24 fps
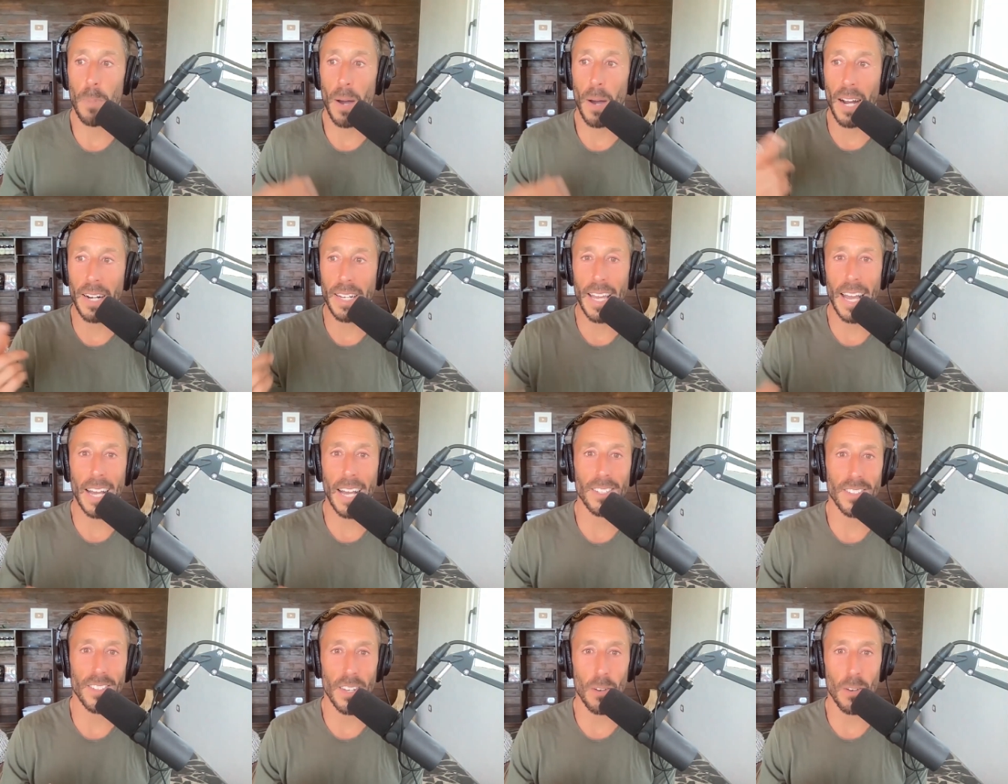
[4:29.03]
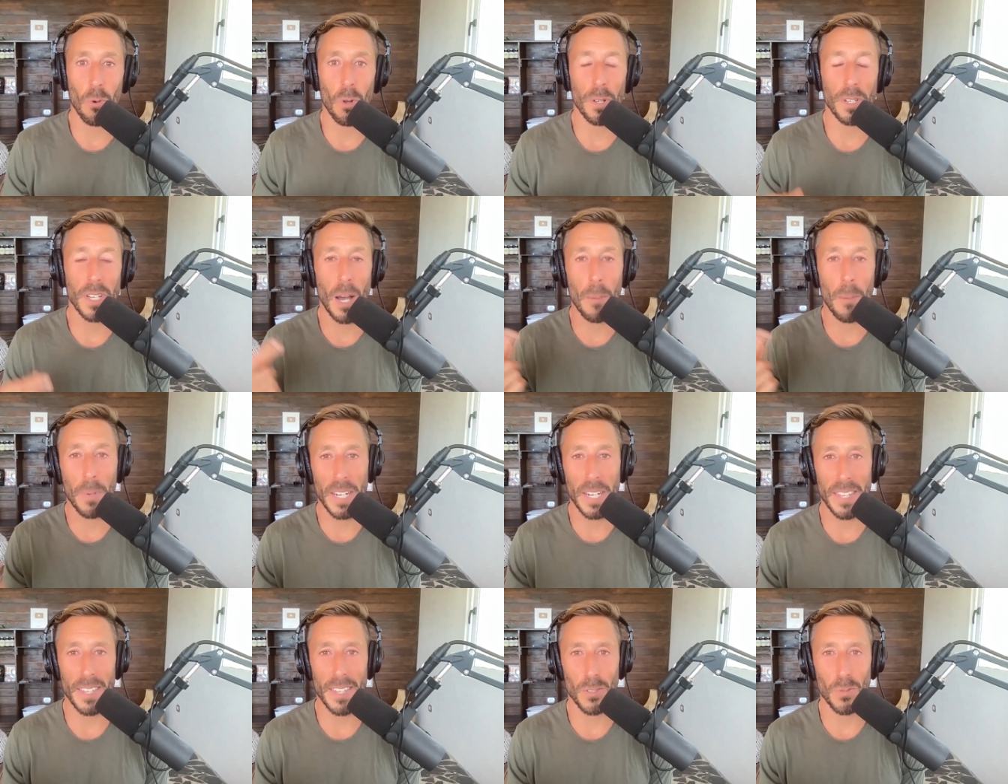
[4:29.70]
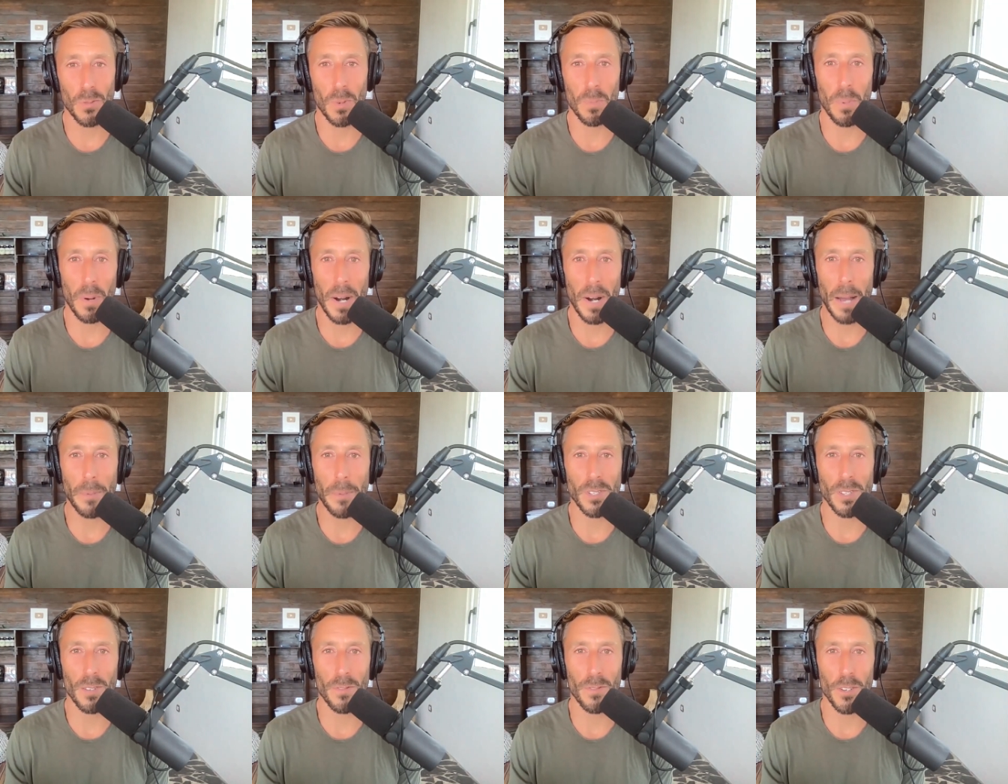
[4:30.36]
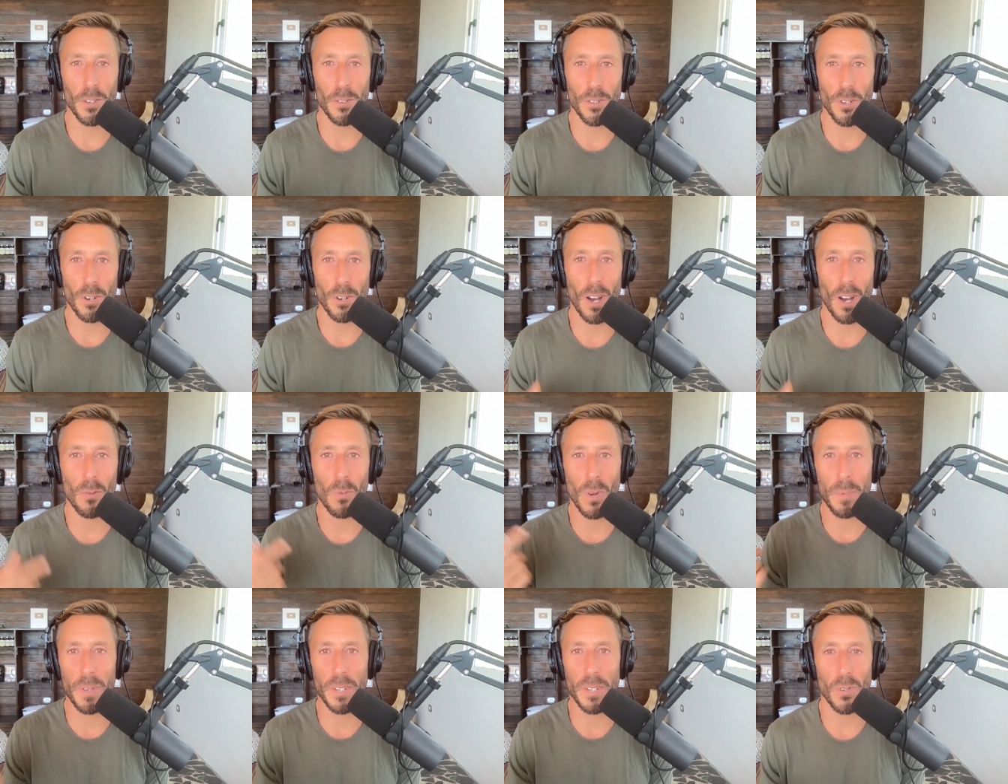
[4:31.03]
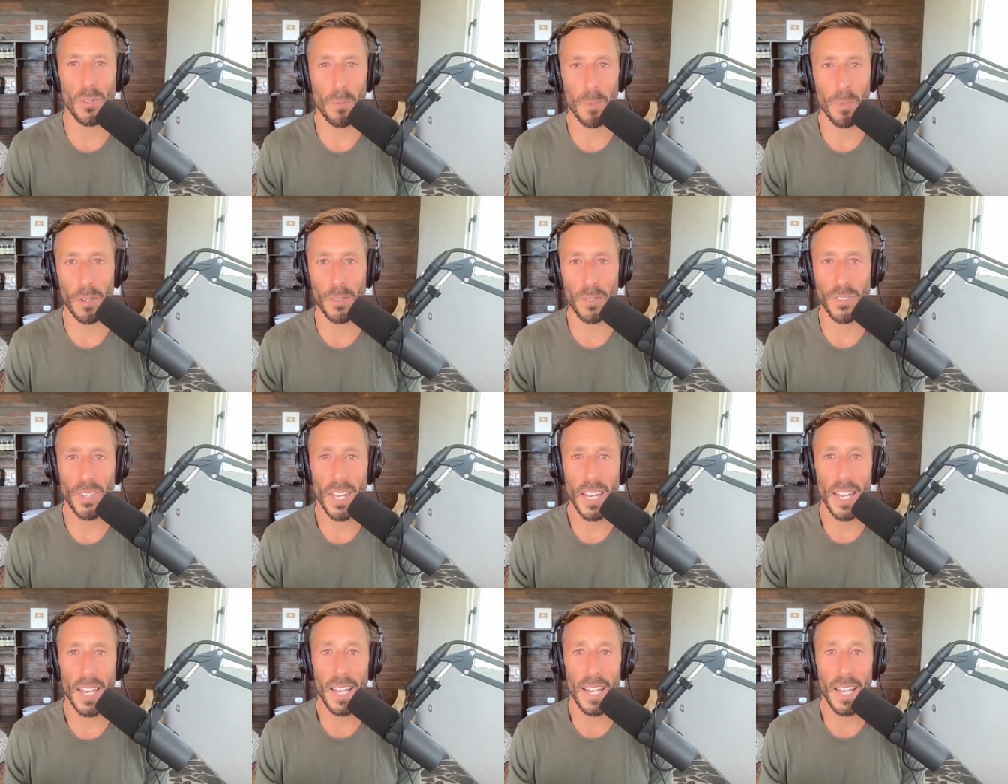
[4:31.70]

podcast that will accompany this one, perhaps in the future, on women's hormones